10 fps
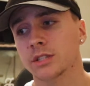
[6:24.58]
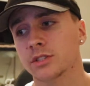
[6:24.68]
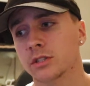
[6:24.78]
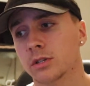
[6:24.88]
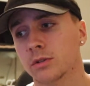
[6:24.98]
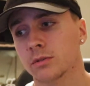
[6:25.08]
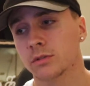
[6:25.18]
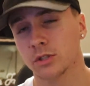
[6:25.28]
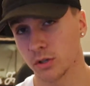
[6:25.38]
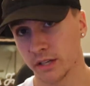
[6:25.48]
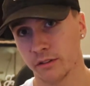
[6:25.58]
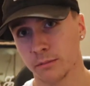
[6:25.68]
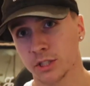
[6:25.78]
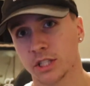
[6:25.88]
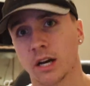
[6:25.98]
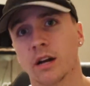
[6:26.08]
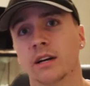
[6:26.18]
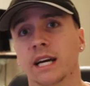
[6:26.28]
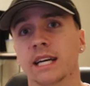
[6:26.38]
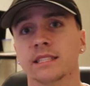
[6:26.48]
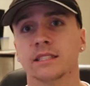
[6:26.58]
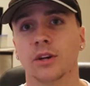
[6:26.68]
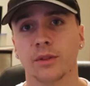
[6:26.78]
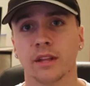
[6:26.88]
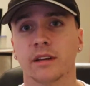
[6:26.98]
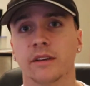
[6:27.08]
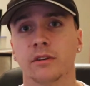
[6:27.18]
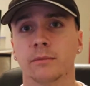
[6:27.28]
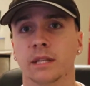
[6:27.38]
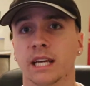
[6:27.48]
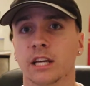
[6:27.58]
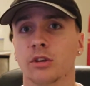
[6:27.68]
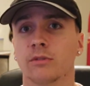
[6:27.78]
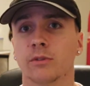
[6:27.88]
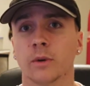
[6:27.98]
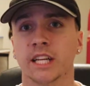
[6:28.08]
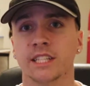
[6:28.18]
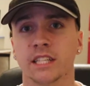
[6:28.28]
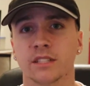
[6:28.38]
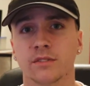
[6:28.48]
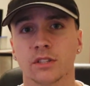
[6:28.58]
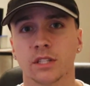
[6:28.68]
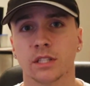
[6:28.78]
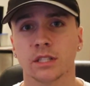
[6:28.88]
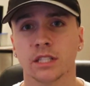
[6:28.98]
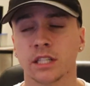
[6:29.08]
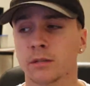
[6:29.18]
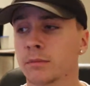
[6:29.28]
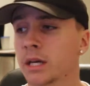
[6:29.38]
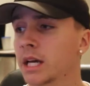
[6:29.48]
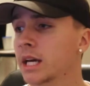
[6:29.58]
So go give him a shout out, guys. Go give him a thank you for what he does for the team.